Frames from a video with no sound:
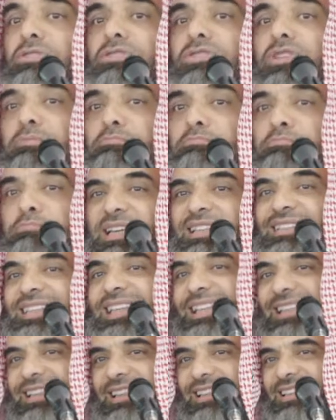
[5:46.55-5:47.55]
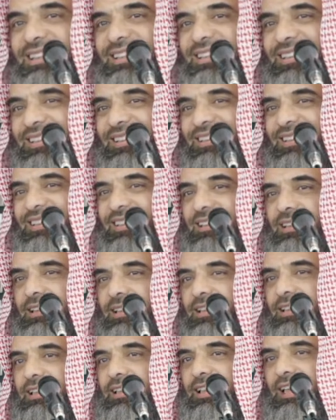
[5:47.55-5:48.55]
submitted,
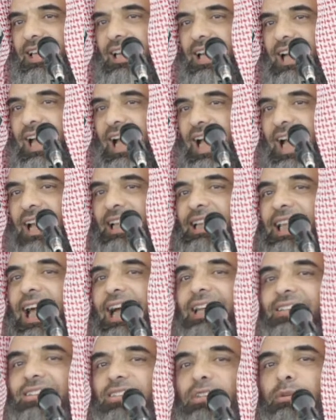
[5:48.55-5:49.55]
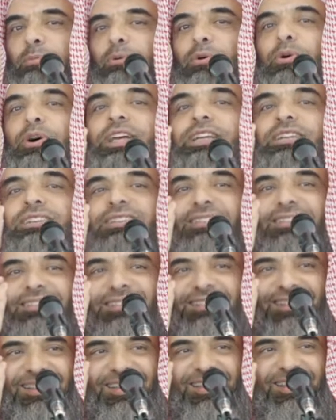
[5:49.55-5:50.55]
and that's the
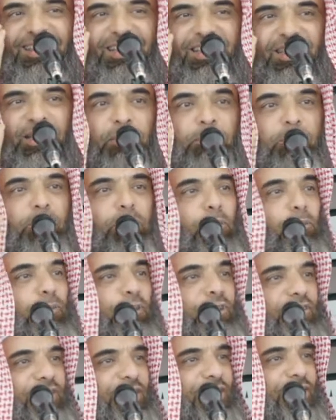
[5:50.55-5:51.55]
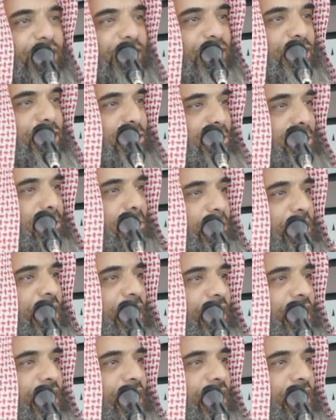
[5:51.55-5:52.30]
point important in this story